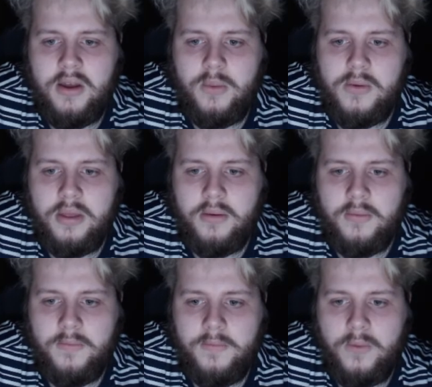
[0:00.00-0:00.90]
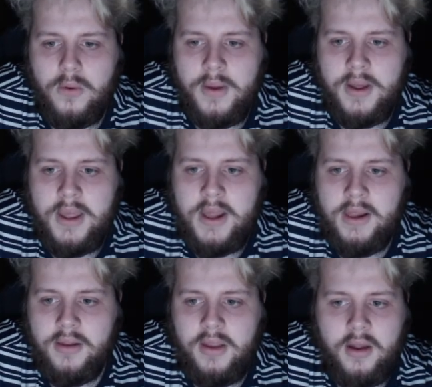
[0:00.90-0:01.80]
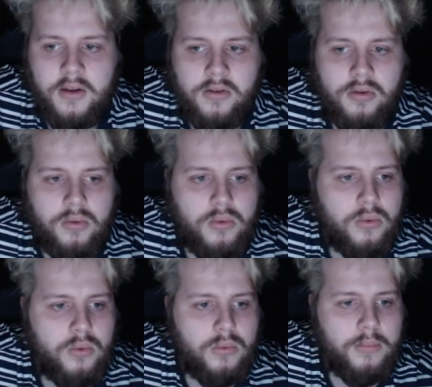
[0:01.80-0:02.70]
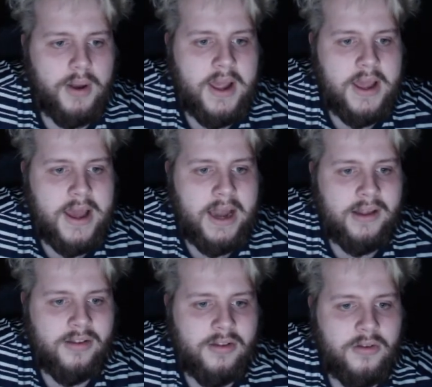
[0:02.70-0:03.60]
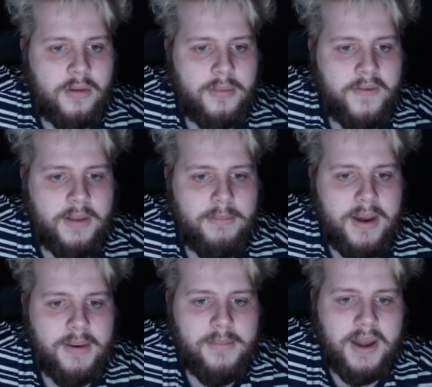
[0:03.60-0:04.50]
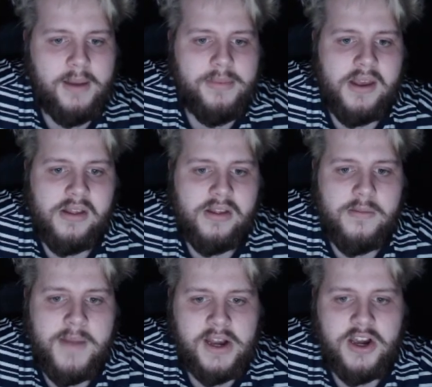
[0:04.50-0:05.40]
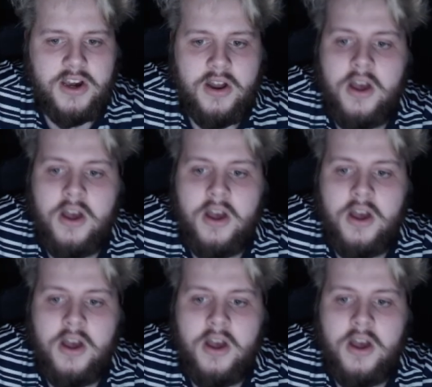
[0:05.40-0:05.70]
with former England and Arsenal player Alex Scott providing minute-by-minute updates to match.